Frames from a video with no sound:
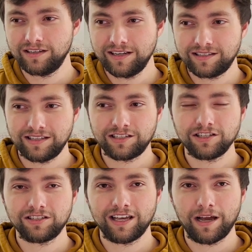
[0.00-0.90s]
Is this
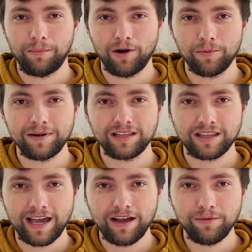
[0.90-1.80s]
just, like, a permanent
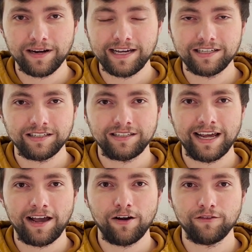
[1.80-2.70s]
thing where he can
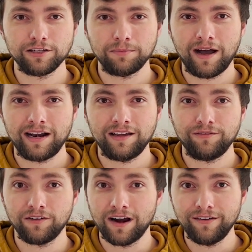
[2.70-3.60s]
take over his body
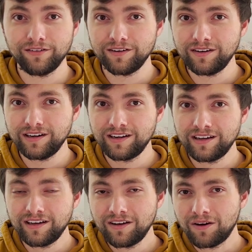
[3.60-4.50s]
forever?
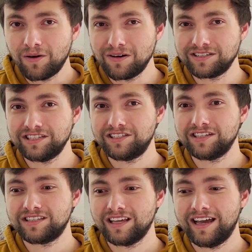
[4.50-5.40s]
Or is it
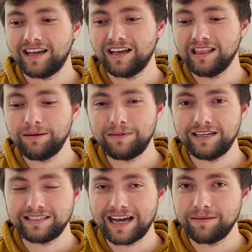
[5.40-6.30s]
just, like, a
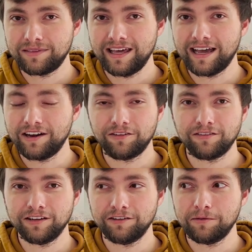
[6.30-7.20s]
limited time thing? I don't
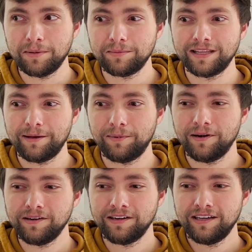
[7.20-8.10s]
really remember that
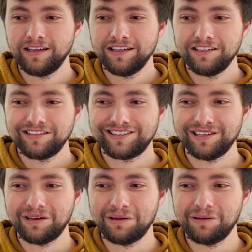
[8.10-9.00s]
part.
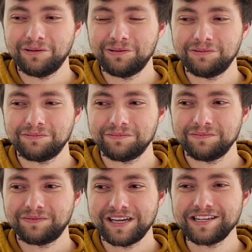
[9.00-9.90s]
So
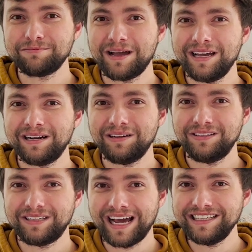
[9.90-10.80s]
things might get a
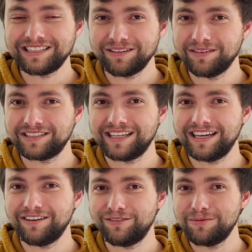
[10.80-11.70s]
little dicey once they
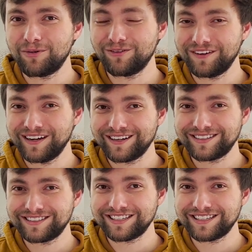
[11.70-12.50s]
get a few more fingers.